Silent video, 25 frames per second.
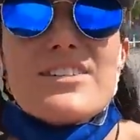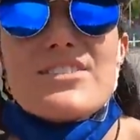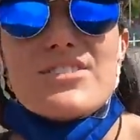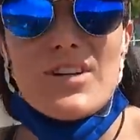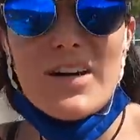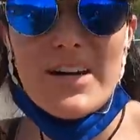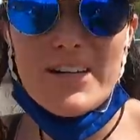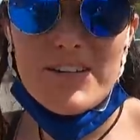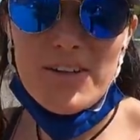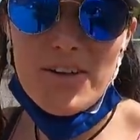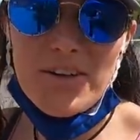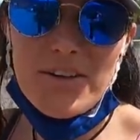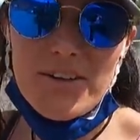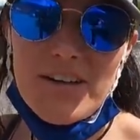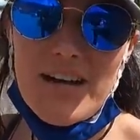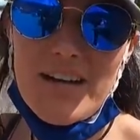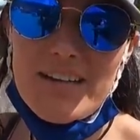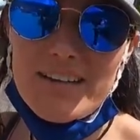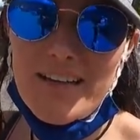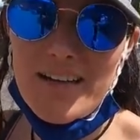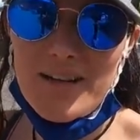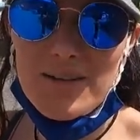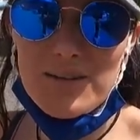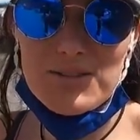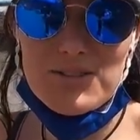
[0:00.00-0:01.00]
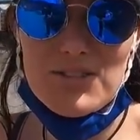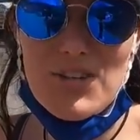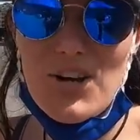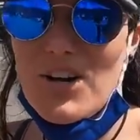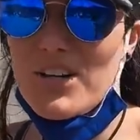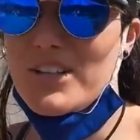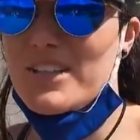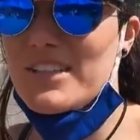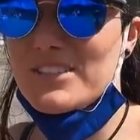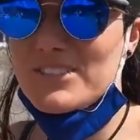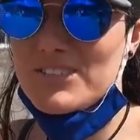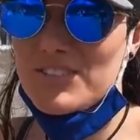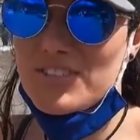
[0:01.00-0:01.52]
So I know the guy that I was
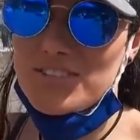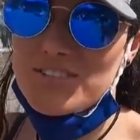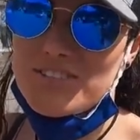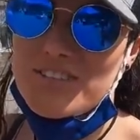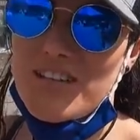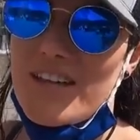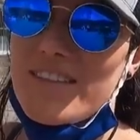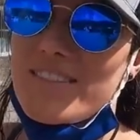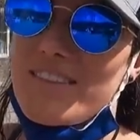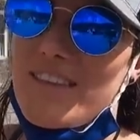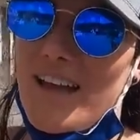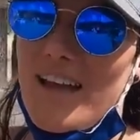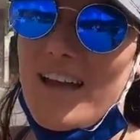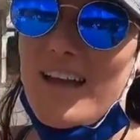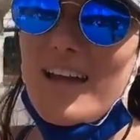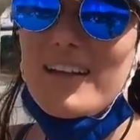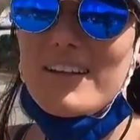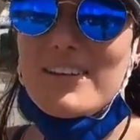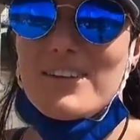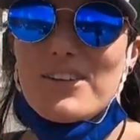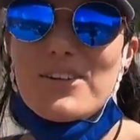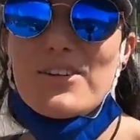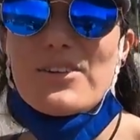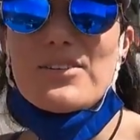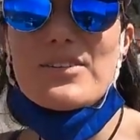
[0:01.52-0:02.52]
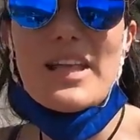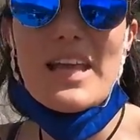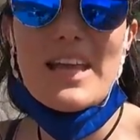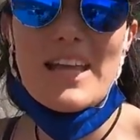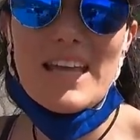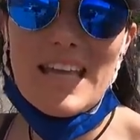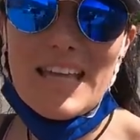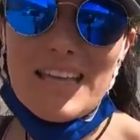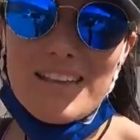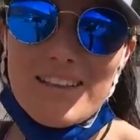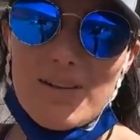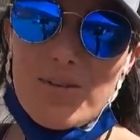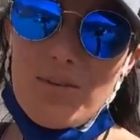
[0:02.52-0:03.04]
talking to said that, you know, they
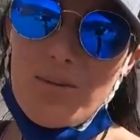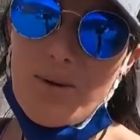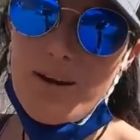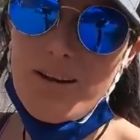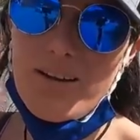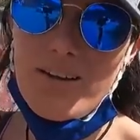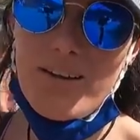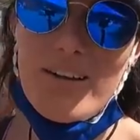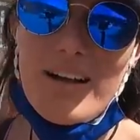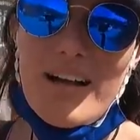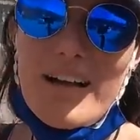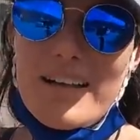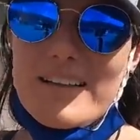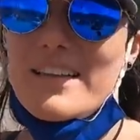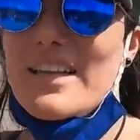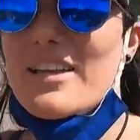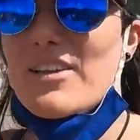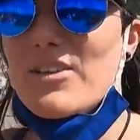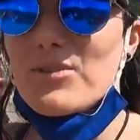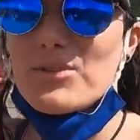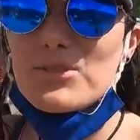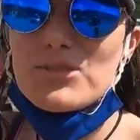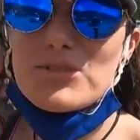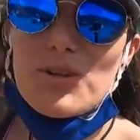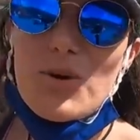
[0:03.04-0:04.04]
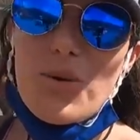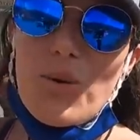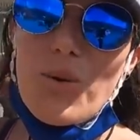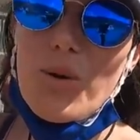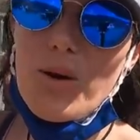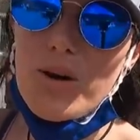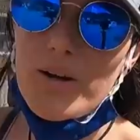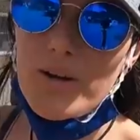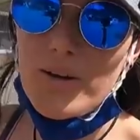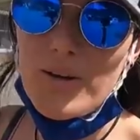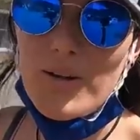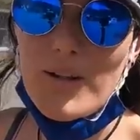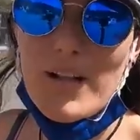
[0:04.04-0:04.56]
eat the whale and they use the
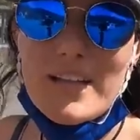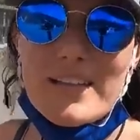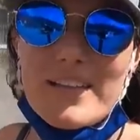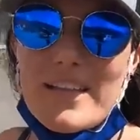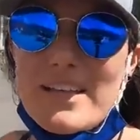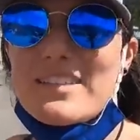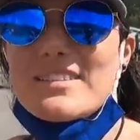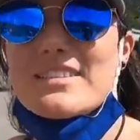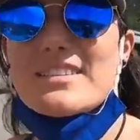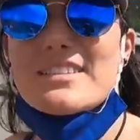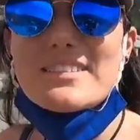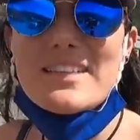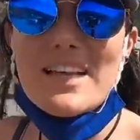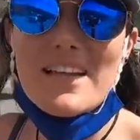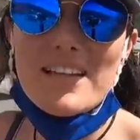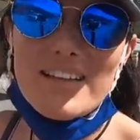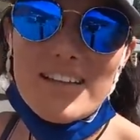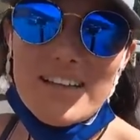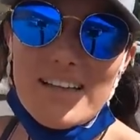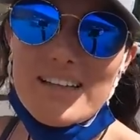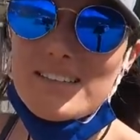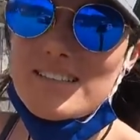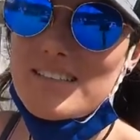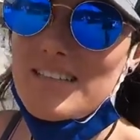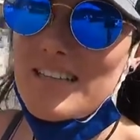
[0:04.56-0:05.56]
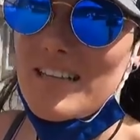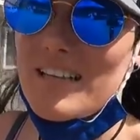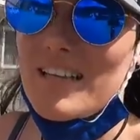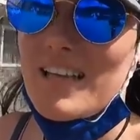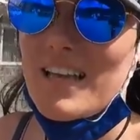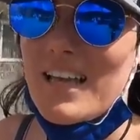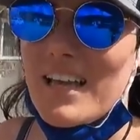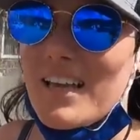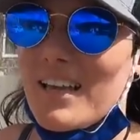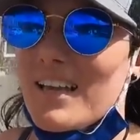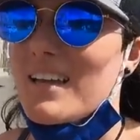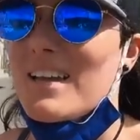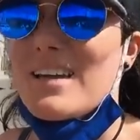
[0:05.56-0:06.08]
oil and that it's a delicacy.
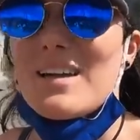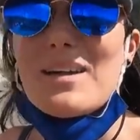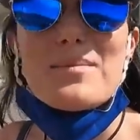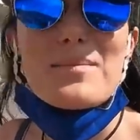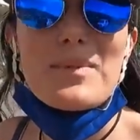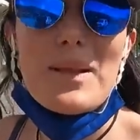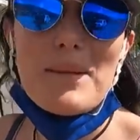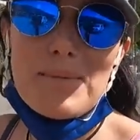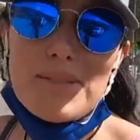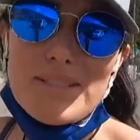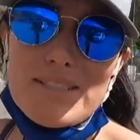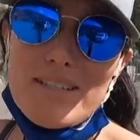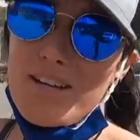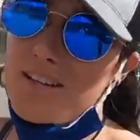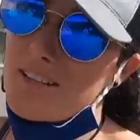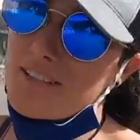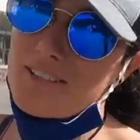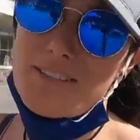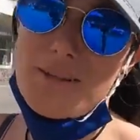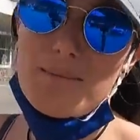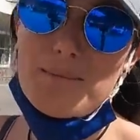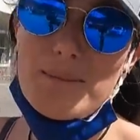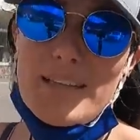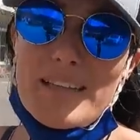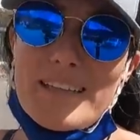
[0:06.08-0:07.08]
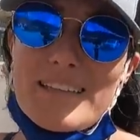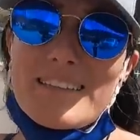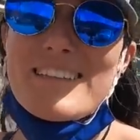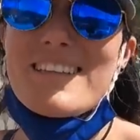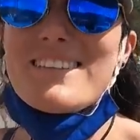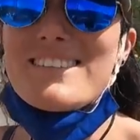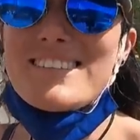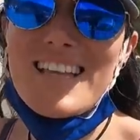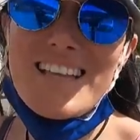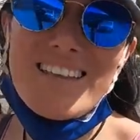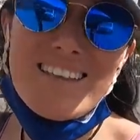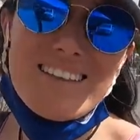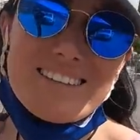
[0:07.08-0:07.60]
Let me tell you something.
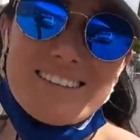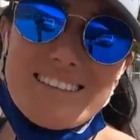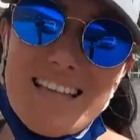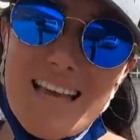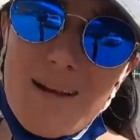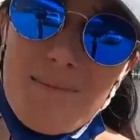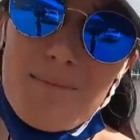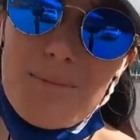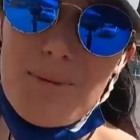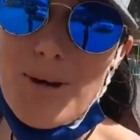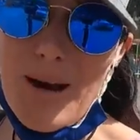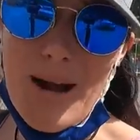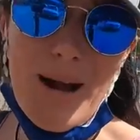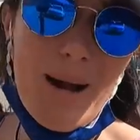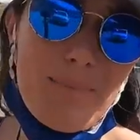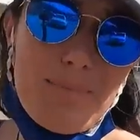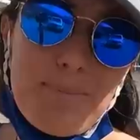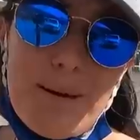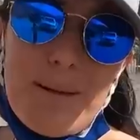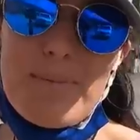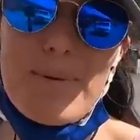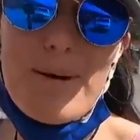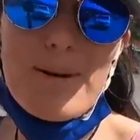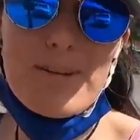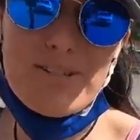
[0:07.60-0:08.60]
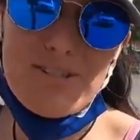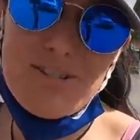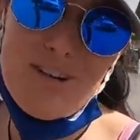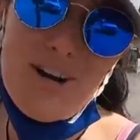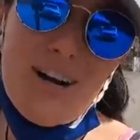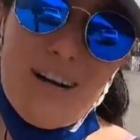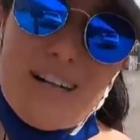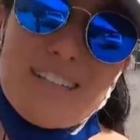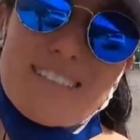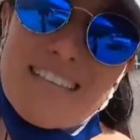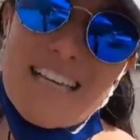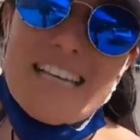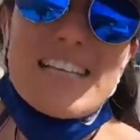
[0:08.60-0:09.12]
This ain't the same crap about
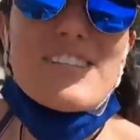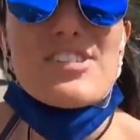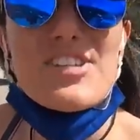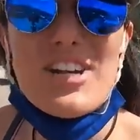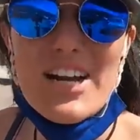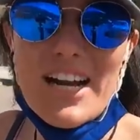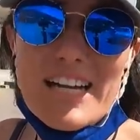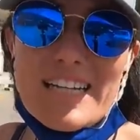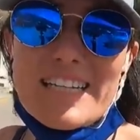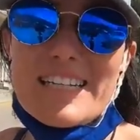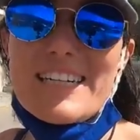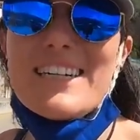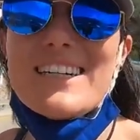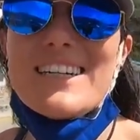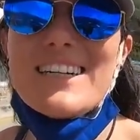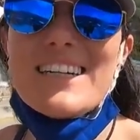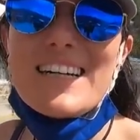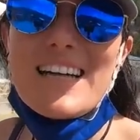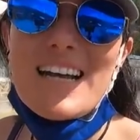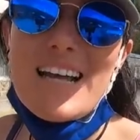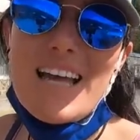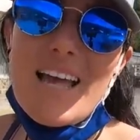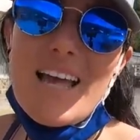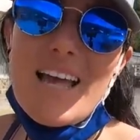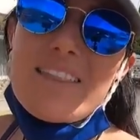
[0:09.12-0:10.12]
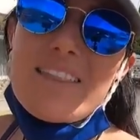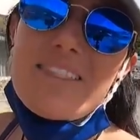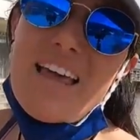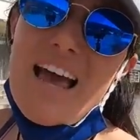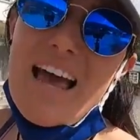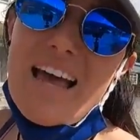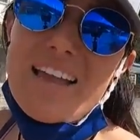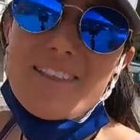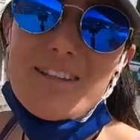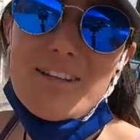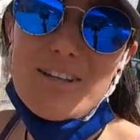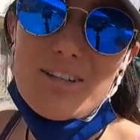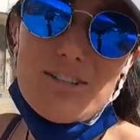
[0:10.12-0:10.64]
sharks in China,
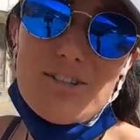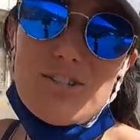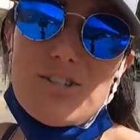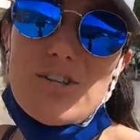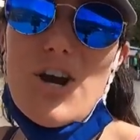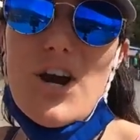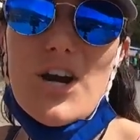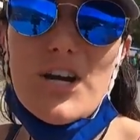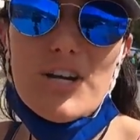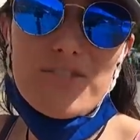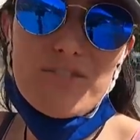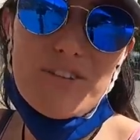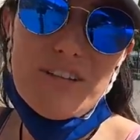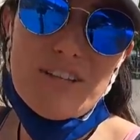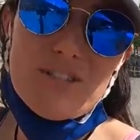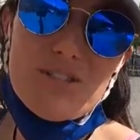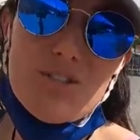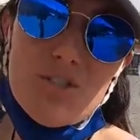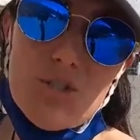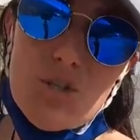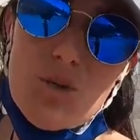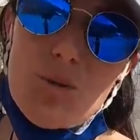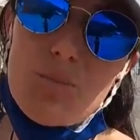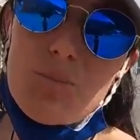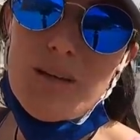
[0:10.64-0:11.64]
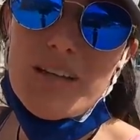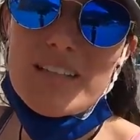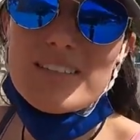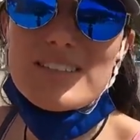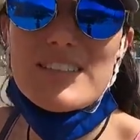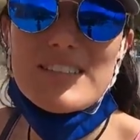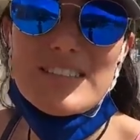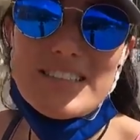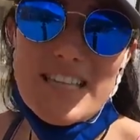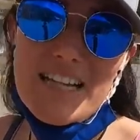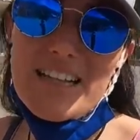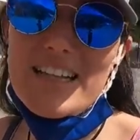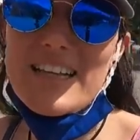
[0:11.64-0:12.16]
that the shark fin soup is
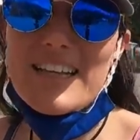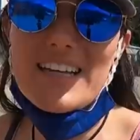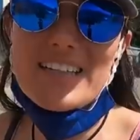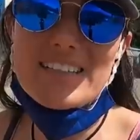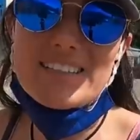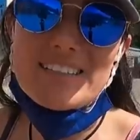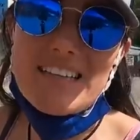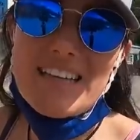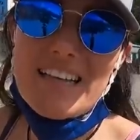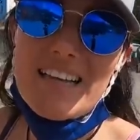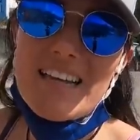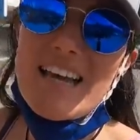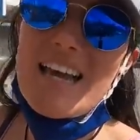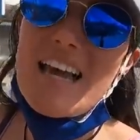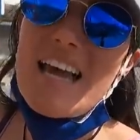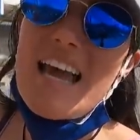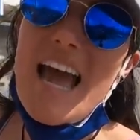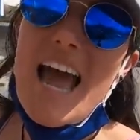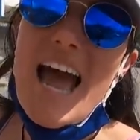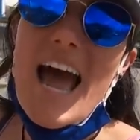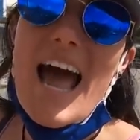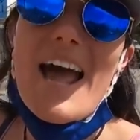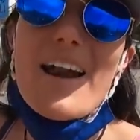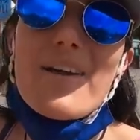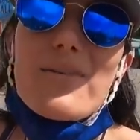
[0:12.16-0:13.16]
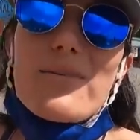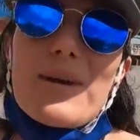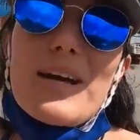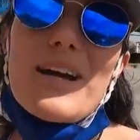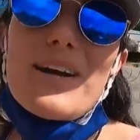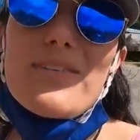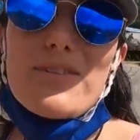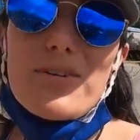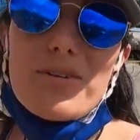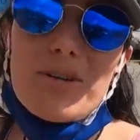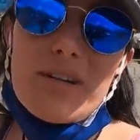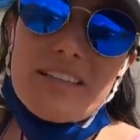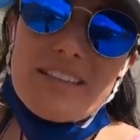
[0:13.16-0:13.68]
a delicacy. And we
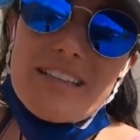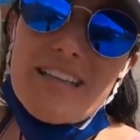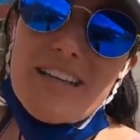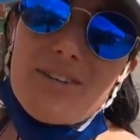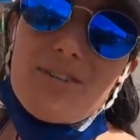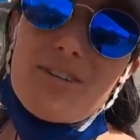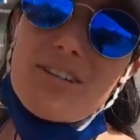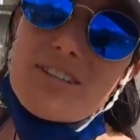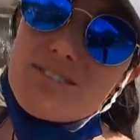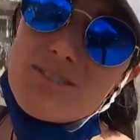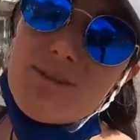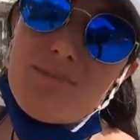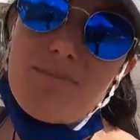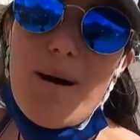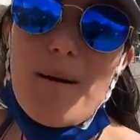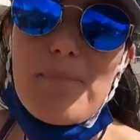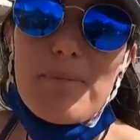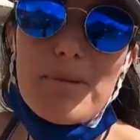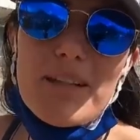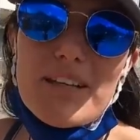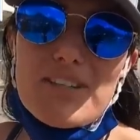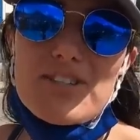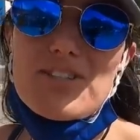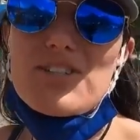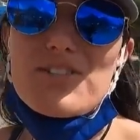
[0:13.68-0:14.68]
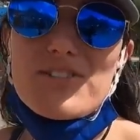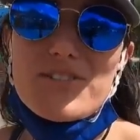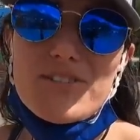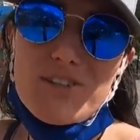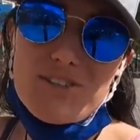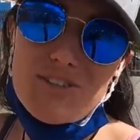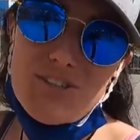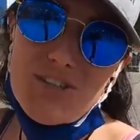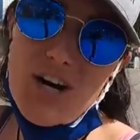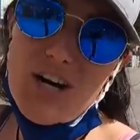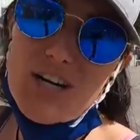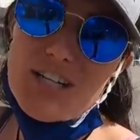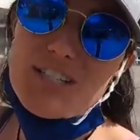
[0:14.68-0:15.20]
have already decreased their populations
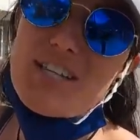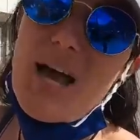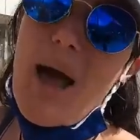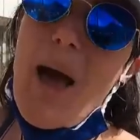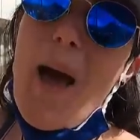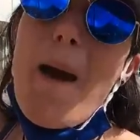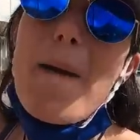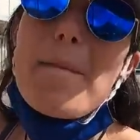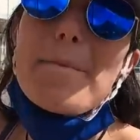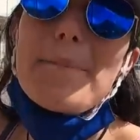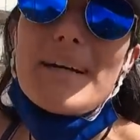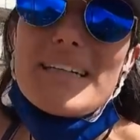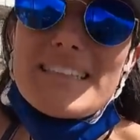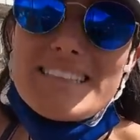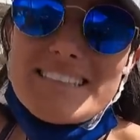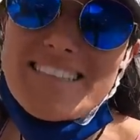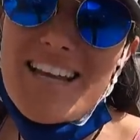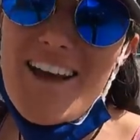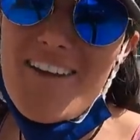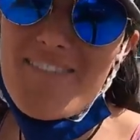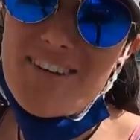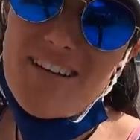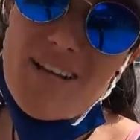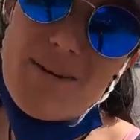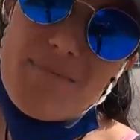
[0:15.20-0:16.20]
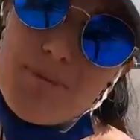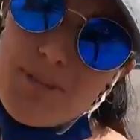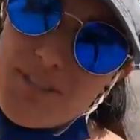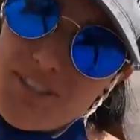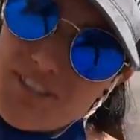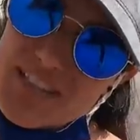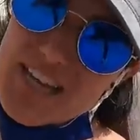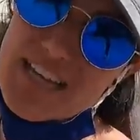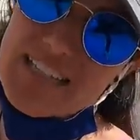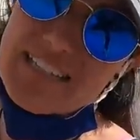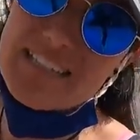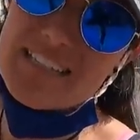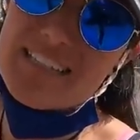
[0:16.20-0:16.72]
of sharks by
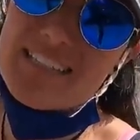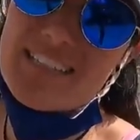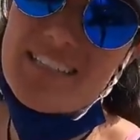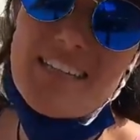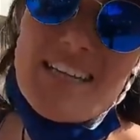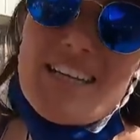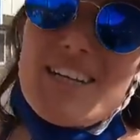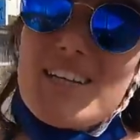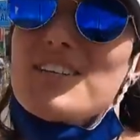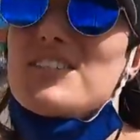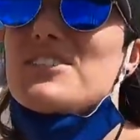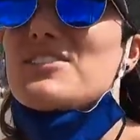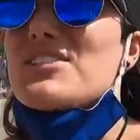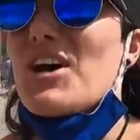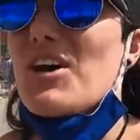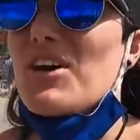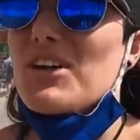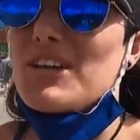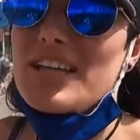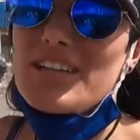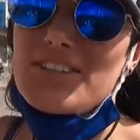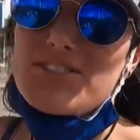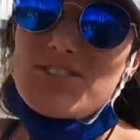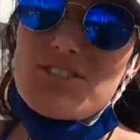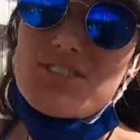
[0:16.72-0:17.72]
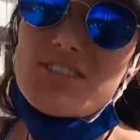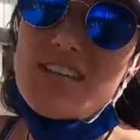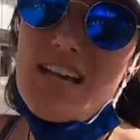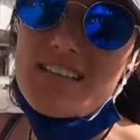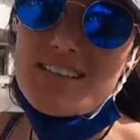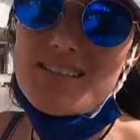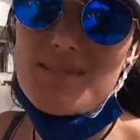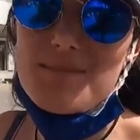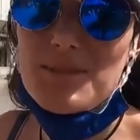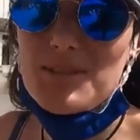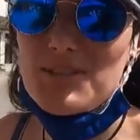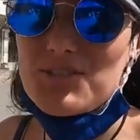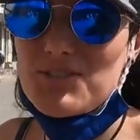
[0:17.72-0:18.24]
70%. So let's just get
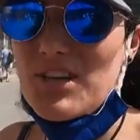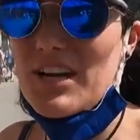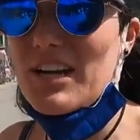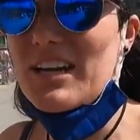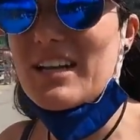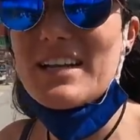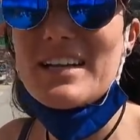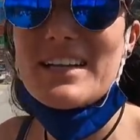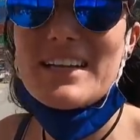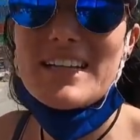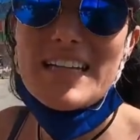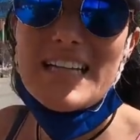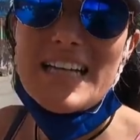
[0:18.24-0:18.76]
something straight.